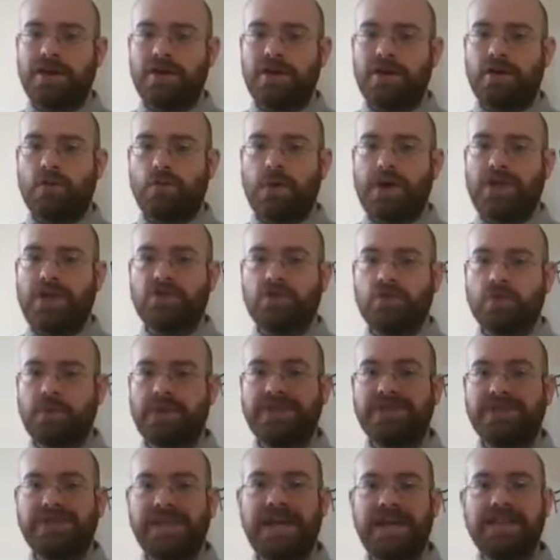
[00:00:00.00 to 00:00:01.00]
whether we
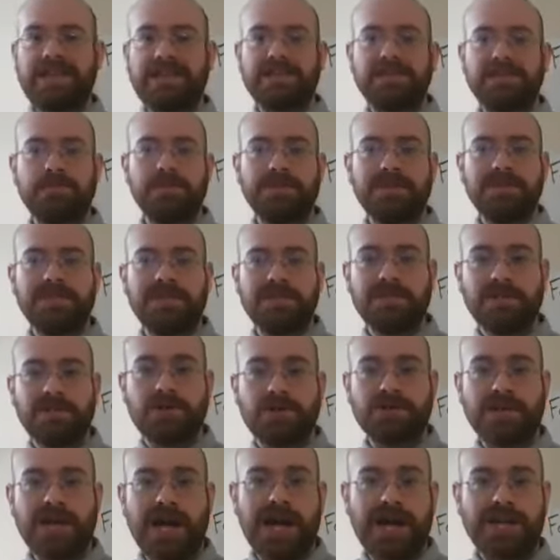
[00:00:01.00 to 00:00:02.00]
say it explicitly or
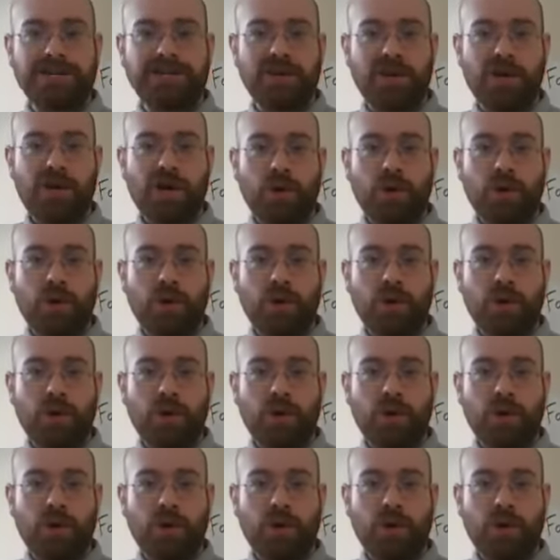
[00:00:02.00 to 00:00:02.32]
not,